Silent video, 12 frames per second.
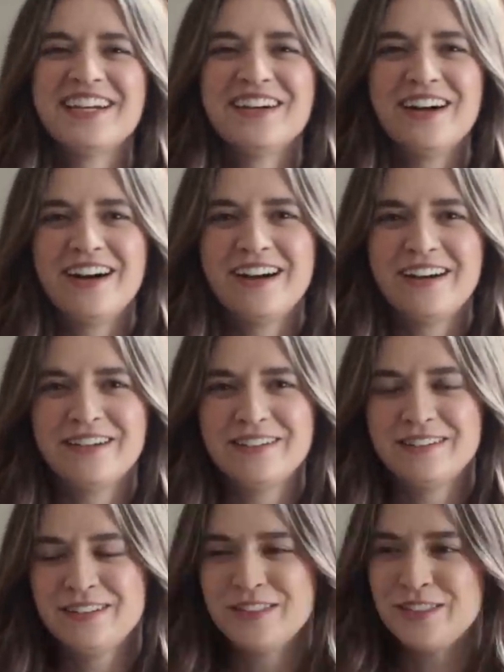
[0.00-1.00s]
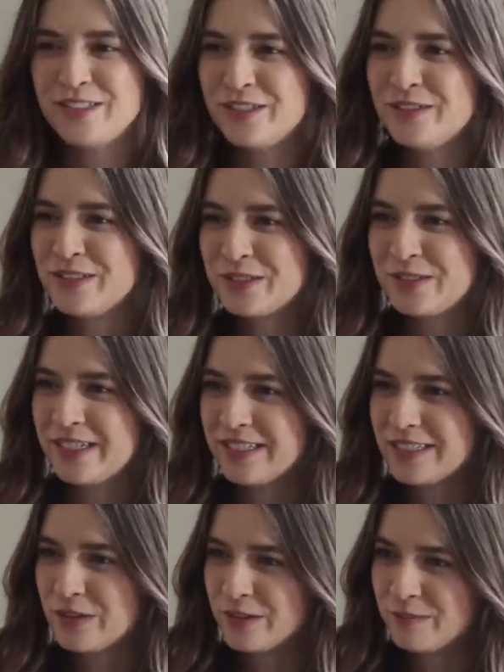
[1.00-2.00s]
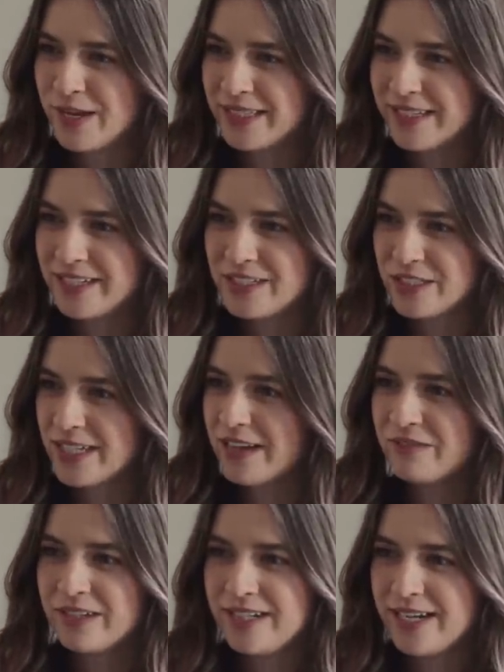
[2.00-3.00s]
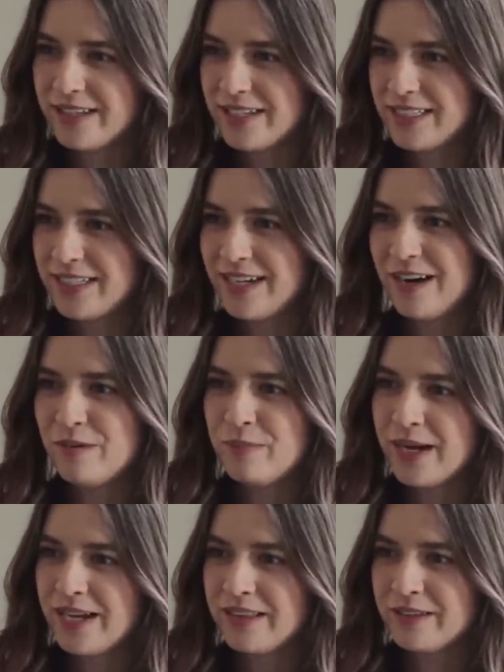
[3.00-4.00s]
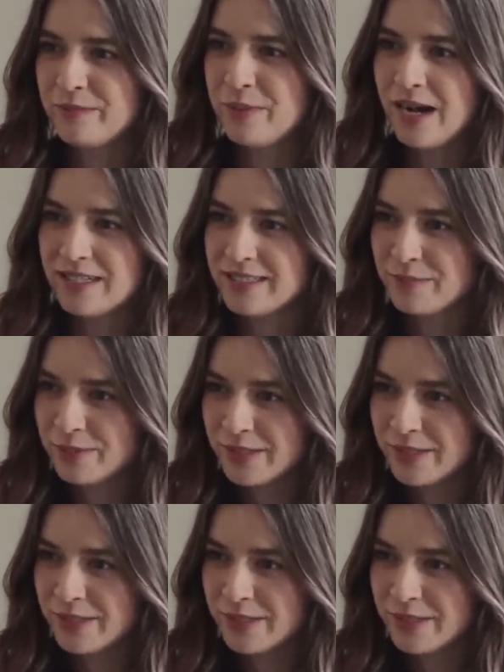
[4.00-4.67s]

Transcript: there are the two sweetest old men that just every day they sit out by the pasta